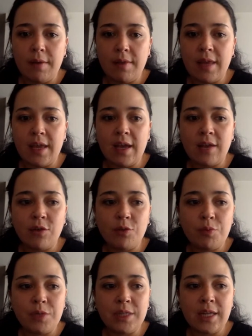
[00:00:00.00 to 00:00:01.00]
they
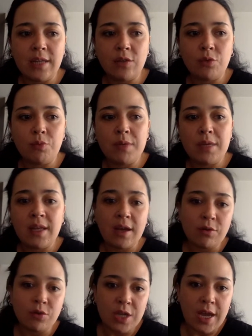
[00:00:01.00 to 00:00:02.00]
cannot pretend to be
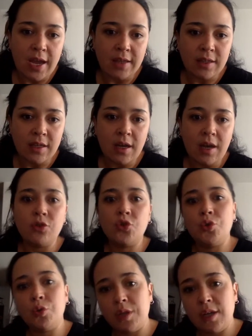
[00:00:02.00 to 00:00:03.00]
negotiating and
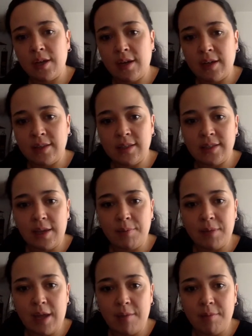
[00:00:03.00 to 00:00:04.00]
shooting at the
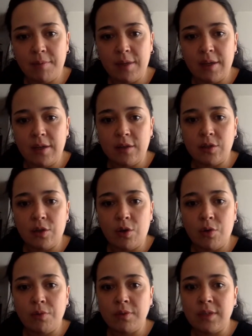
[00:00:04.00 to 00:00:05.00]
same time.
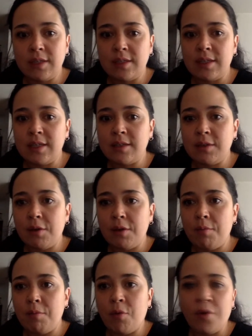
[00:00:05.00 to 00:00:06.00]
So this is
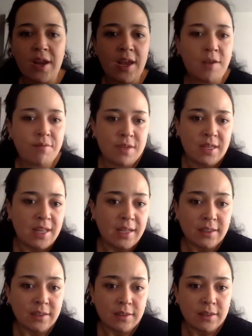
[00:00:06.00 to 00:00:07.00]
more
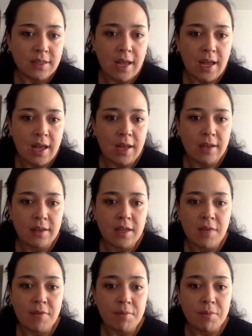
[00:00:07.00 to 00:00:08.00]
evident than
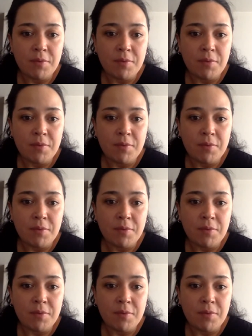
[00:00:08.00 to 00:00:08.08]
even